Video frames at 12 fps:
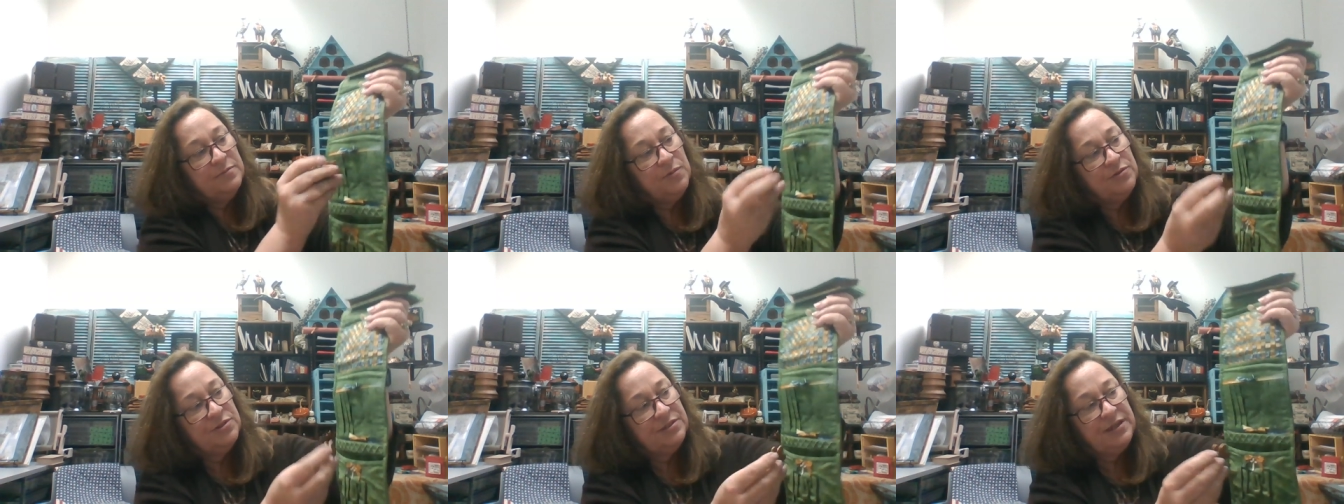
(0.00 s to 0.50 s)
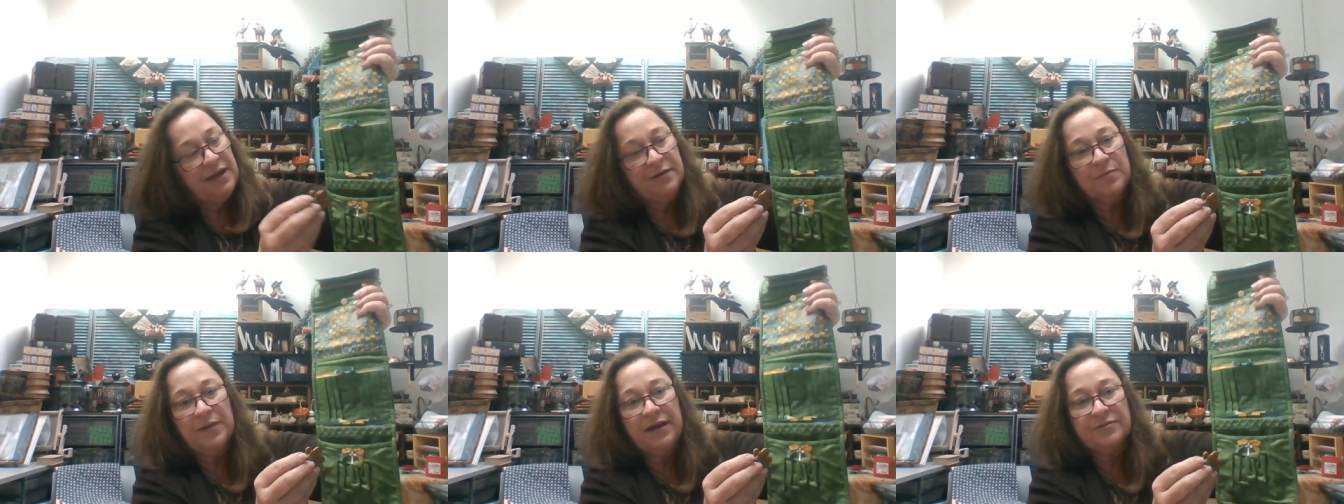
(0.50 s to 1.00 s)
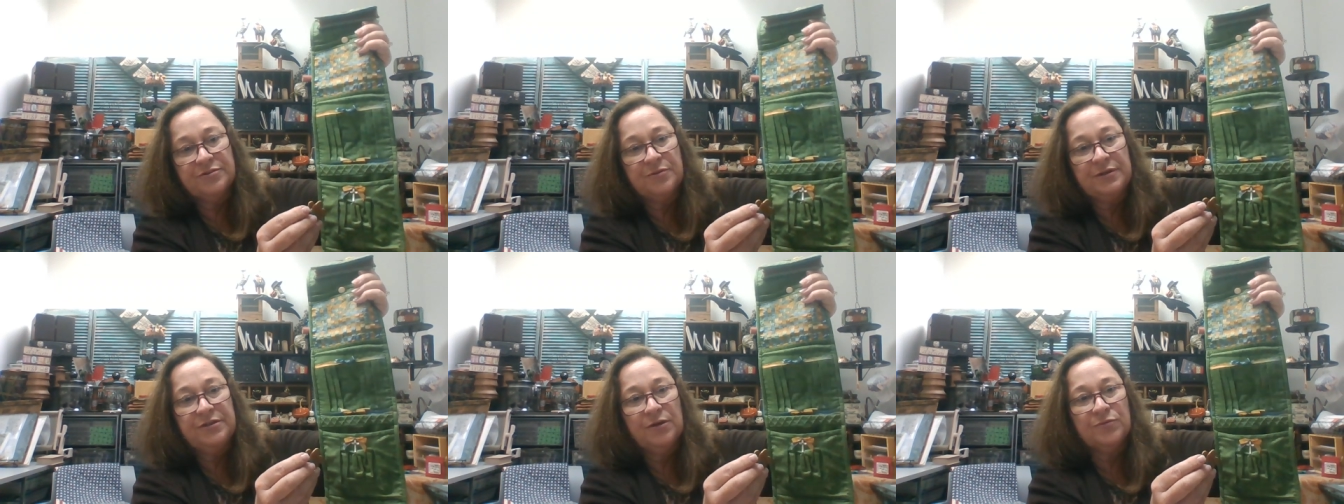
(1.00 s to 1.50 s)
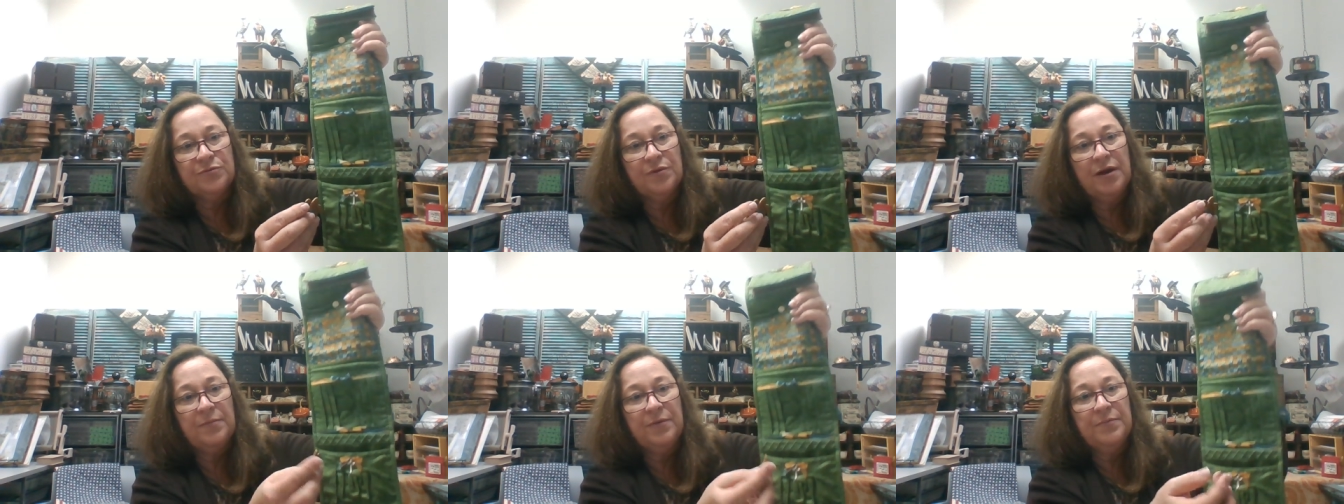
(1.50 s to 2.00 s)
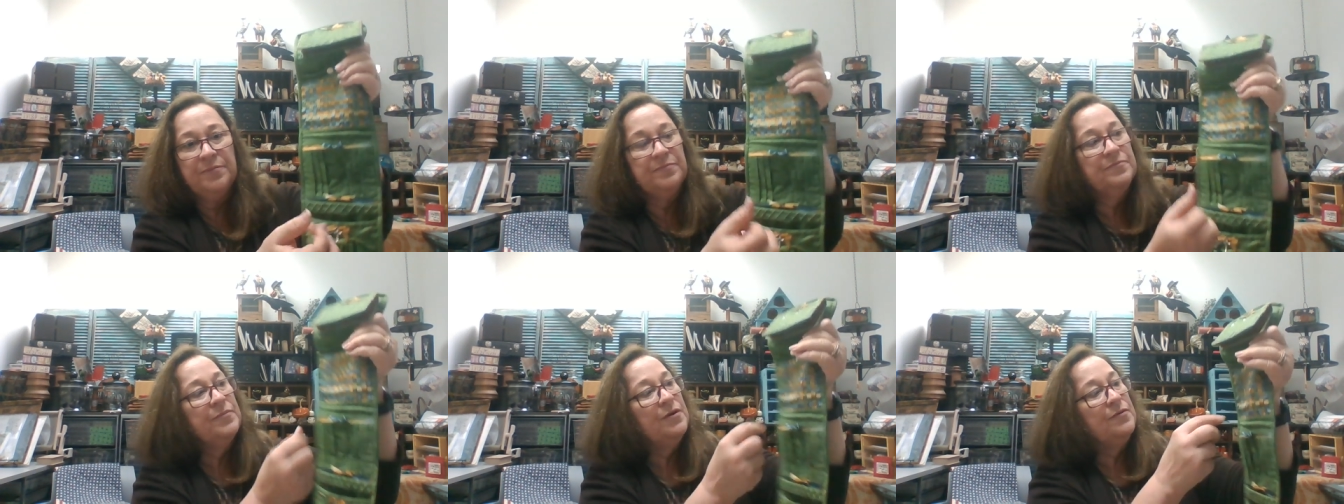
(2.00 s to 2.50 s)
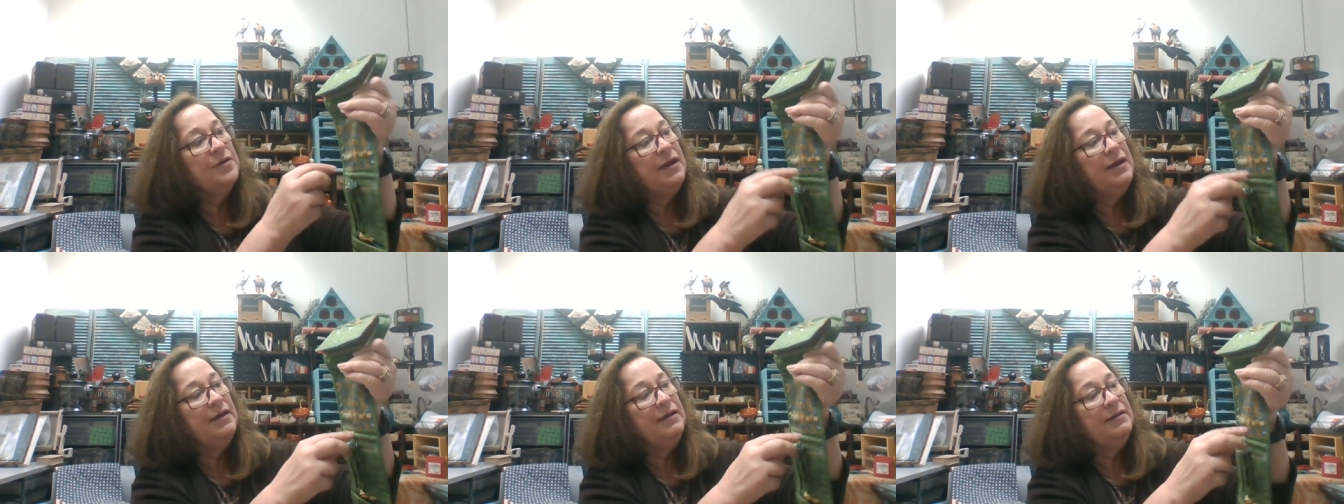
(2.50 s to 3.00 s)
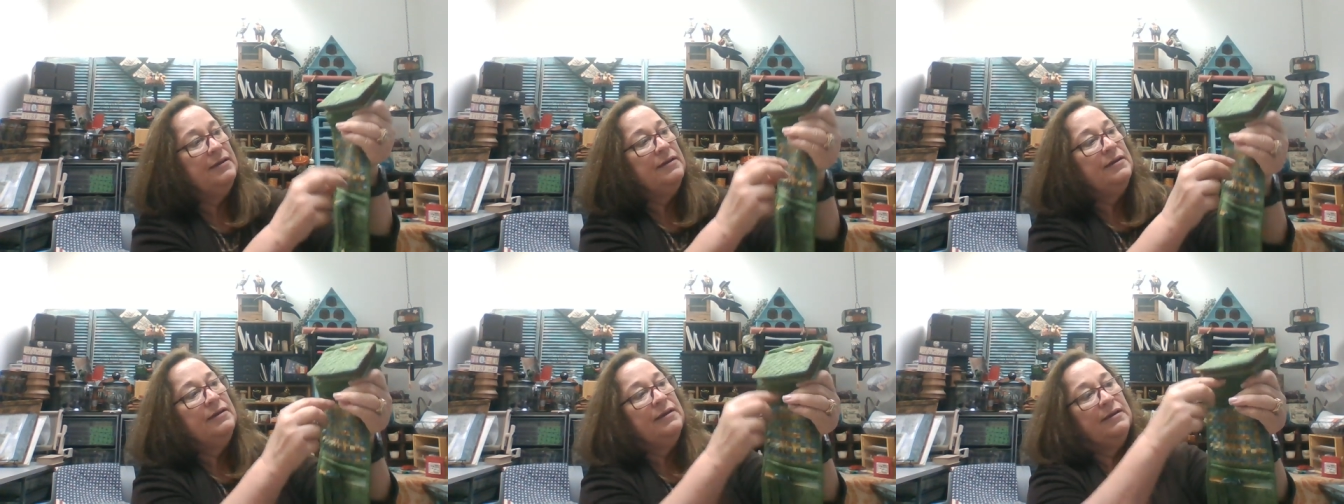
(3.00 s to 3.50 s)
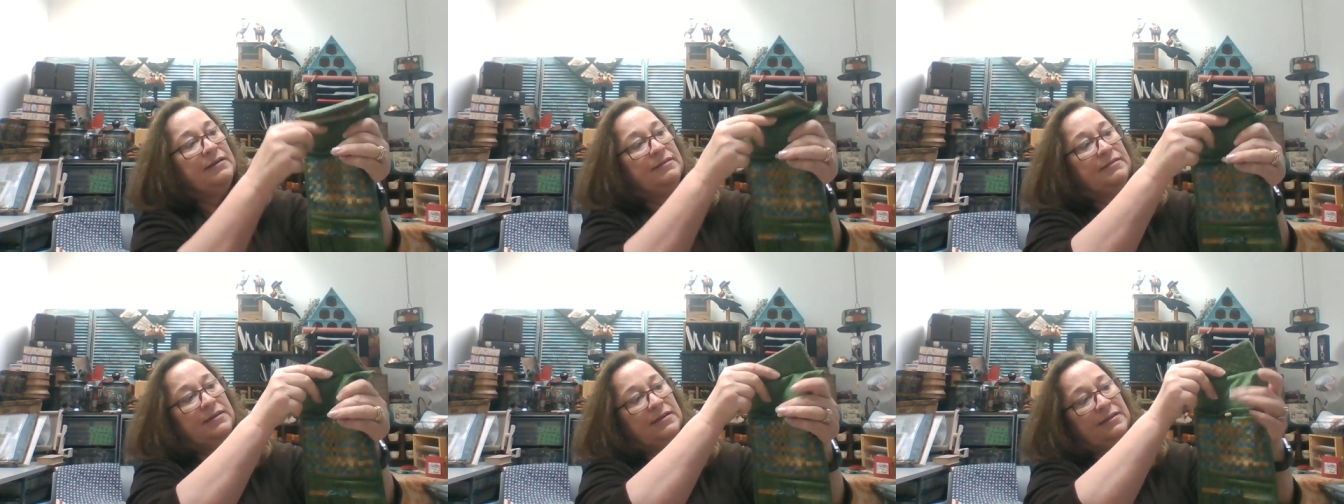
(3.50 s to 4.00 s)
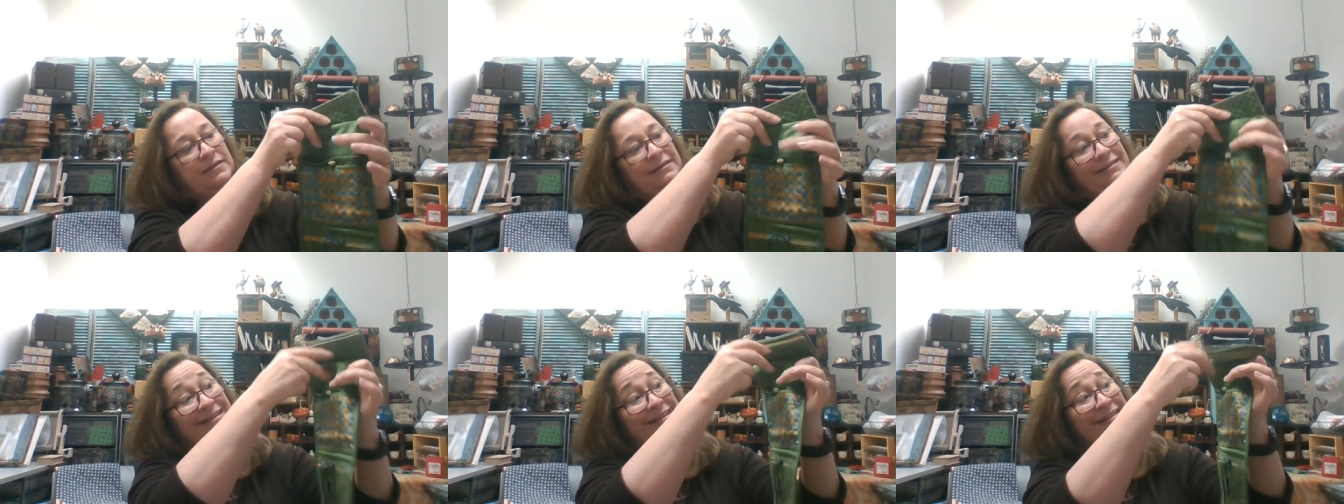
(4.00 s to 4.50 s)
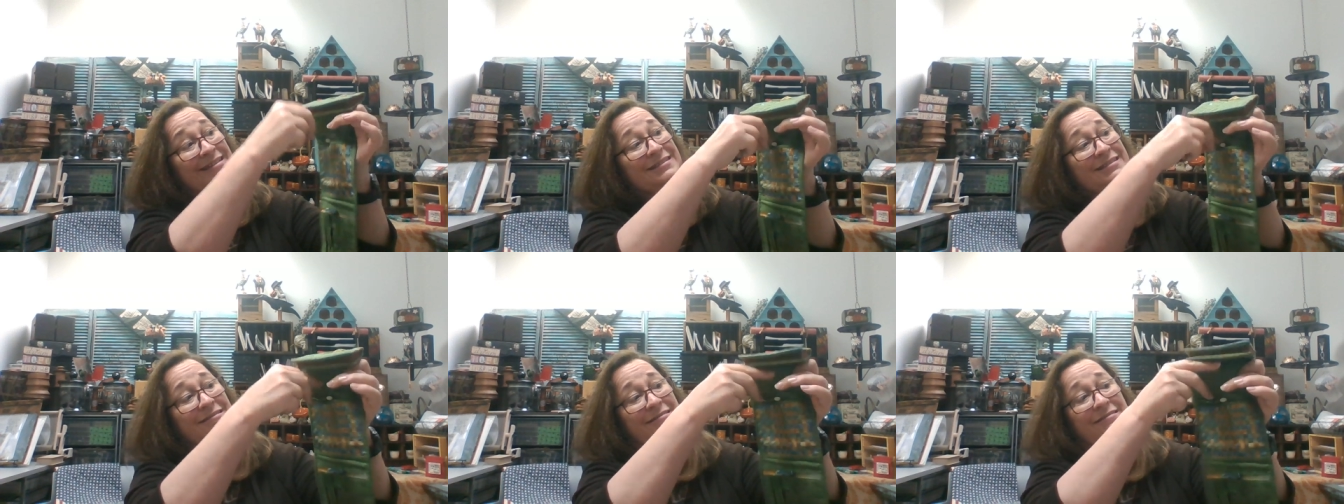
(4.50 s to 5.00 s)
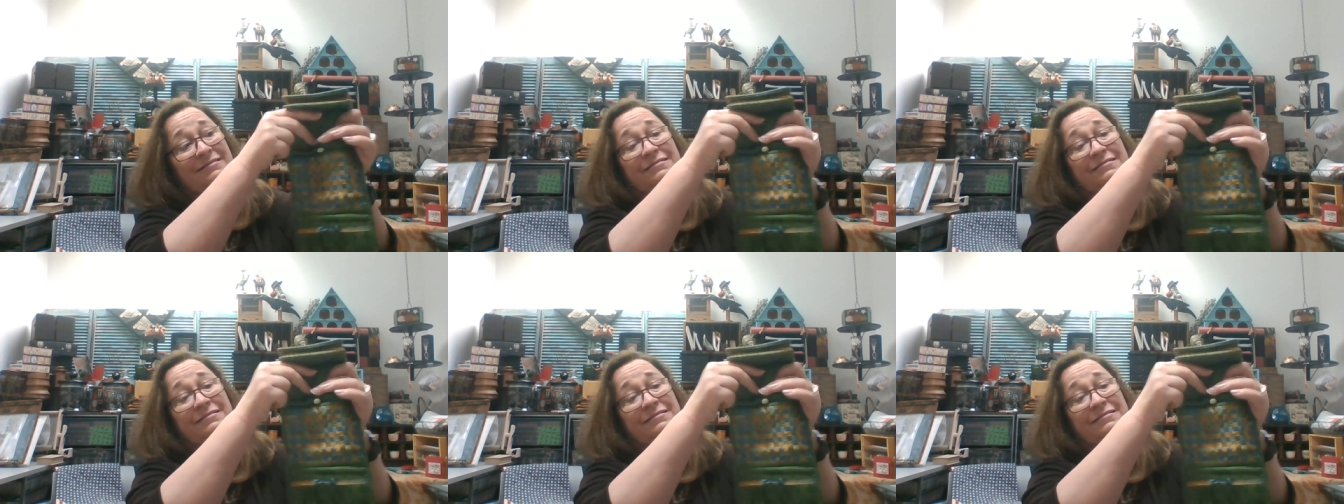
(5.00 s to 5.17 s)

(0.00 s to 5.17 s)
I'll just take them out so I don't drop them okay and then this